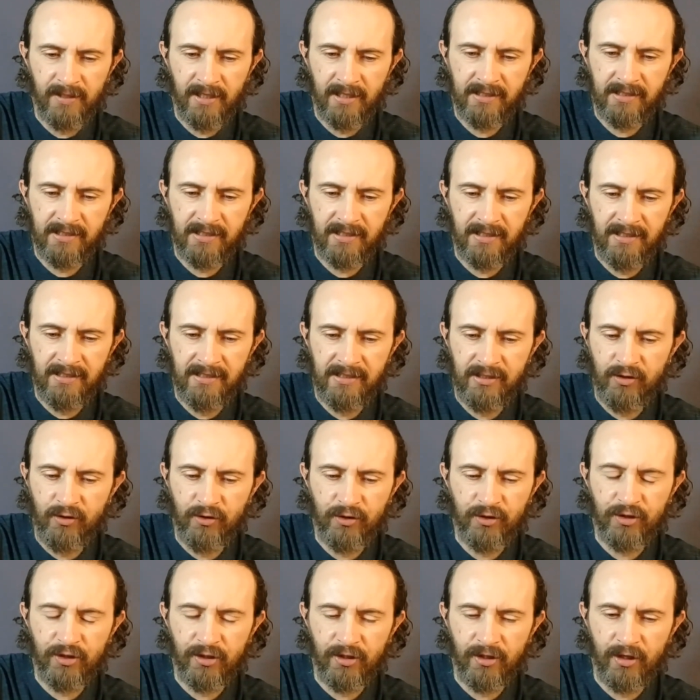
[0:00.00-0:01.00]

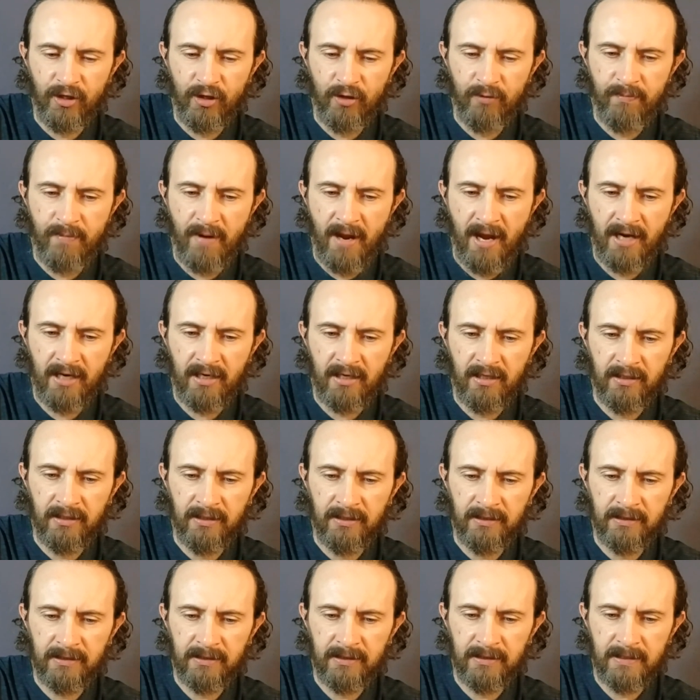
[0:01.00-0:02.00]
You're turning your back
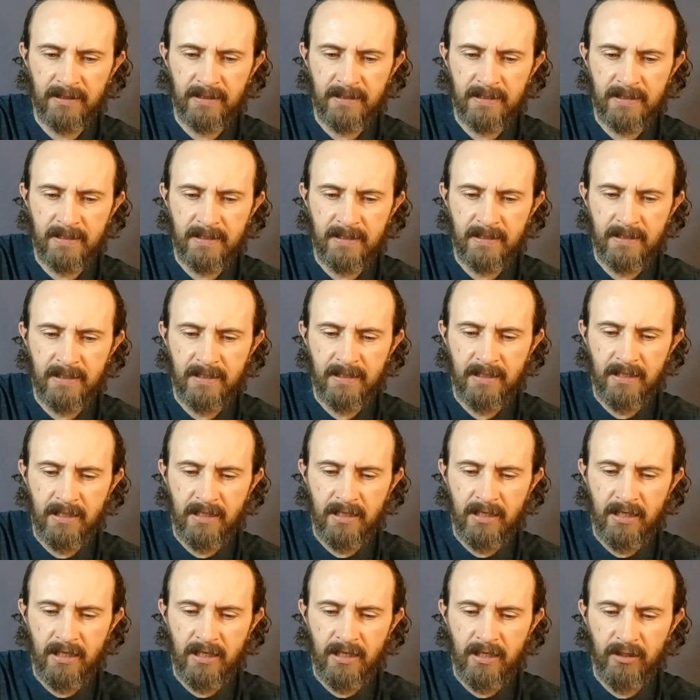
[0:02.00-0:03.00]
on it,
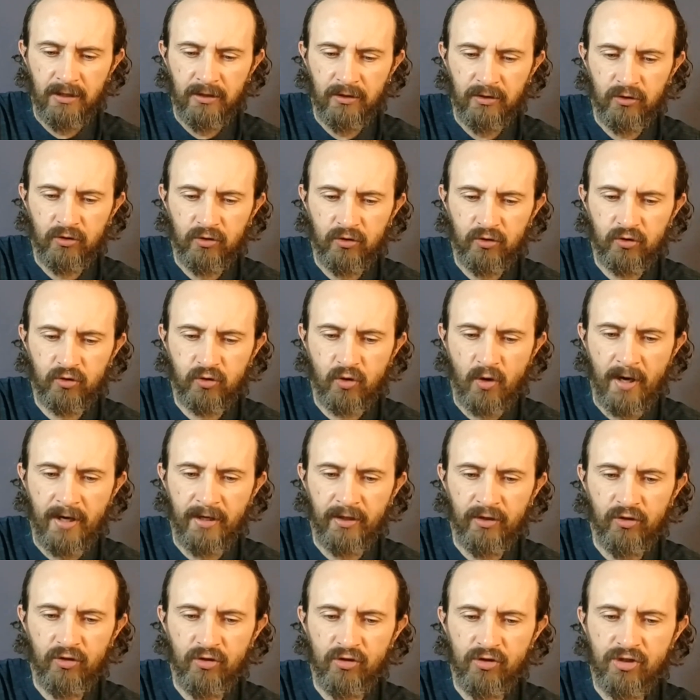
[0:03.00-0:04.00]

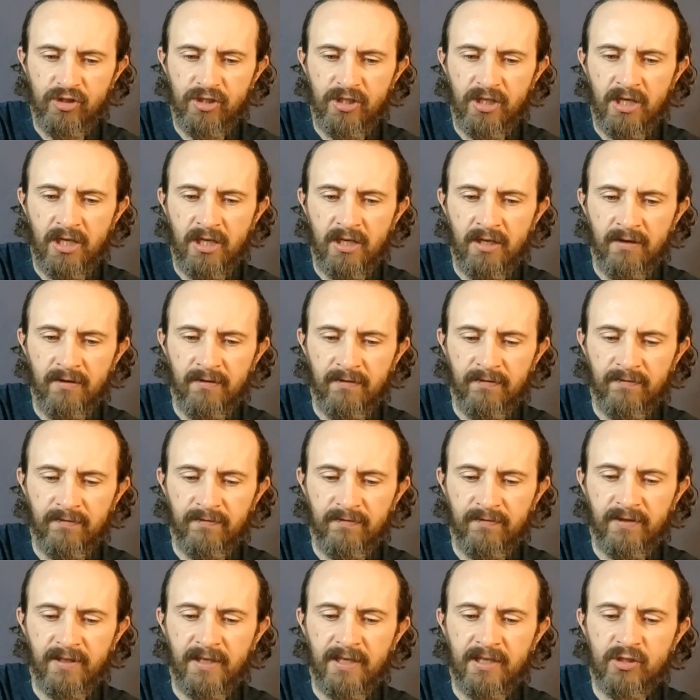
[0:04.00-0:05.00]
trying to see if
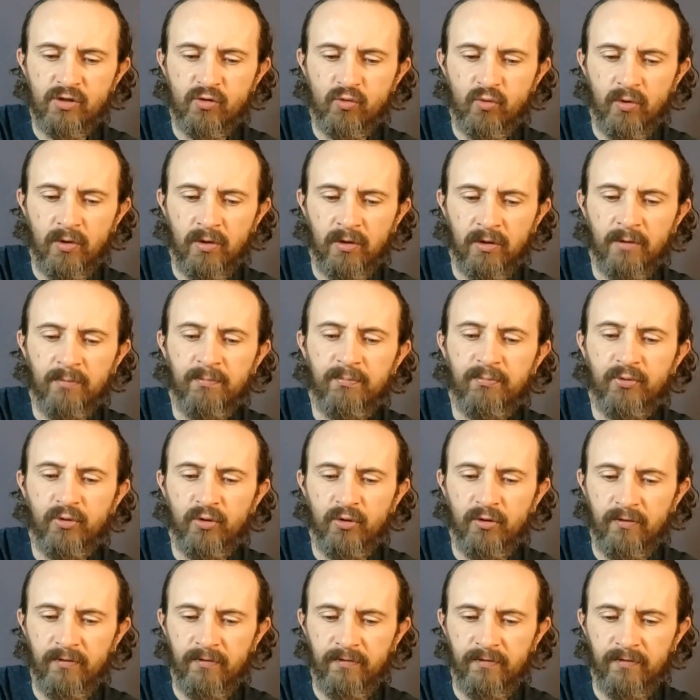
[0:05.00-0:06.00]
things will
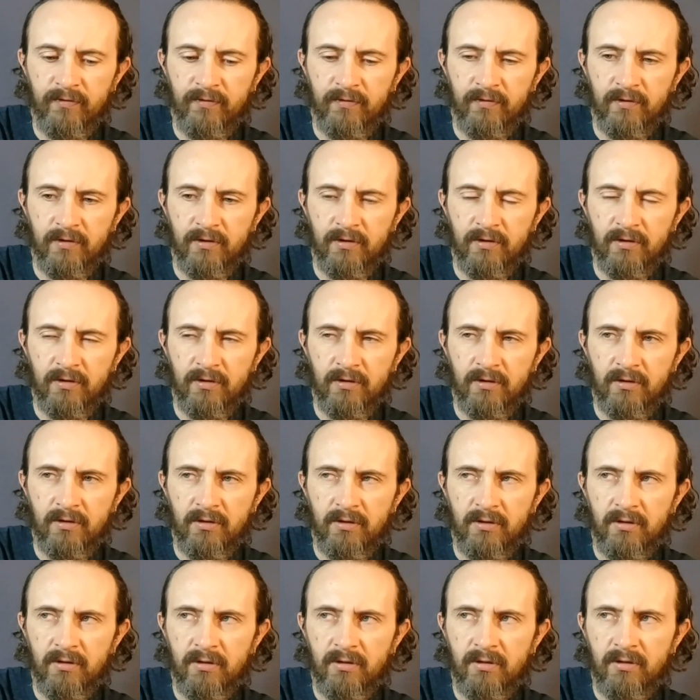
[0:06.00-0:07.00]
improve
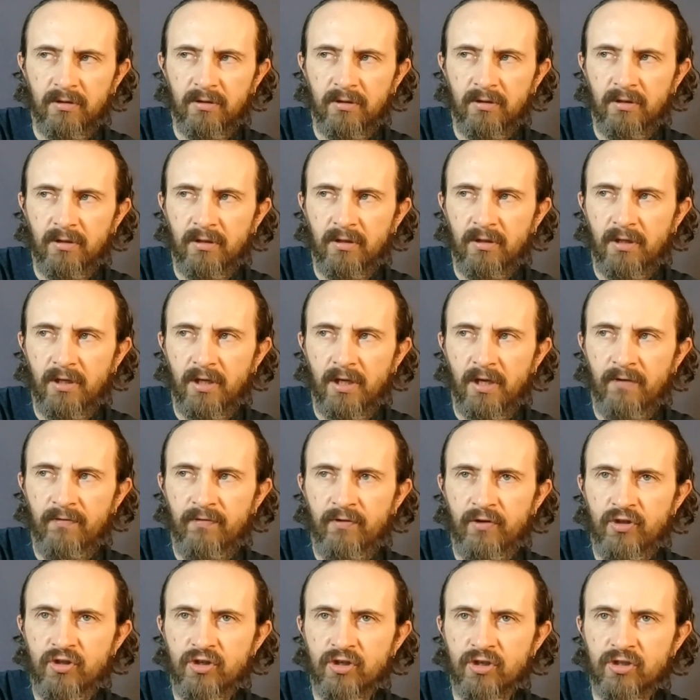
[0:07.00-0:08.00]

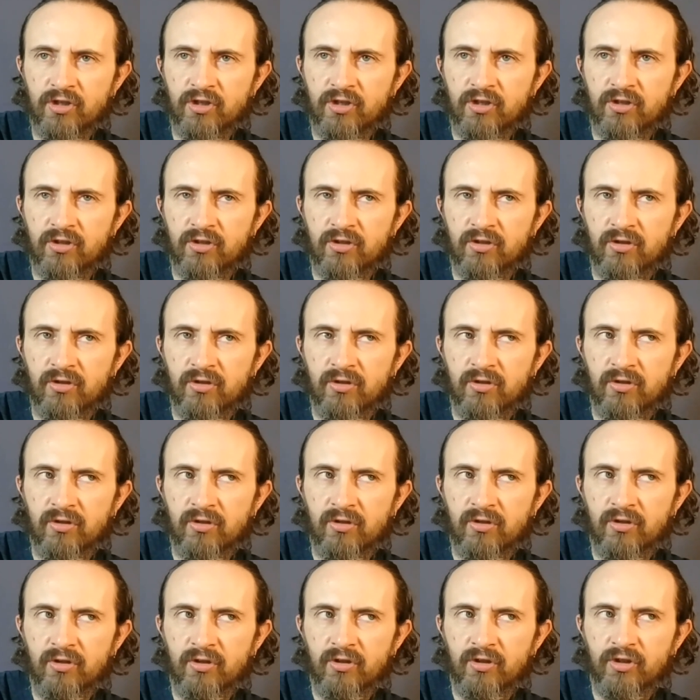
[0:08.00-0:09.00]
if you just
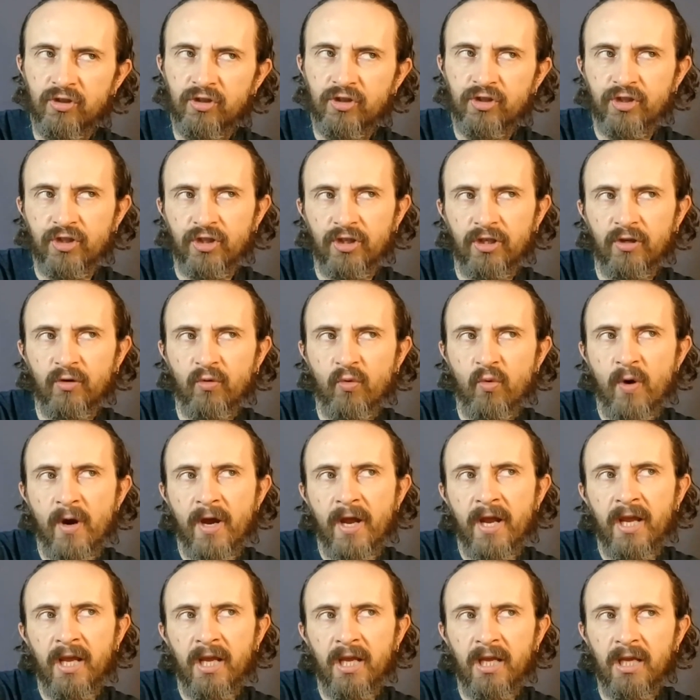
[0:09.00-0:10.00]
turn
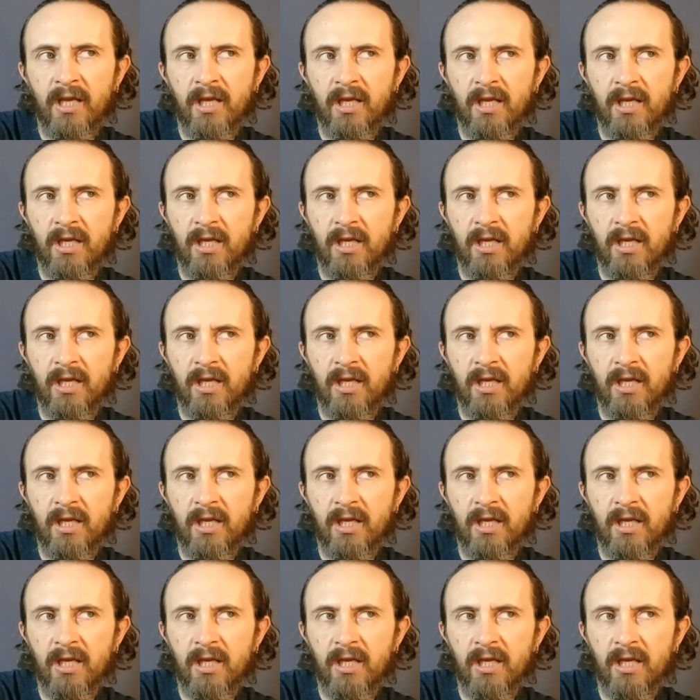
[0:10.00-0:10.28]
away.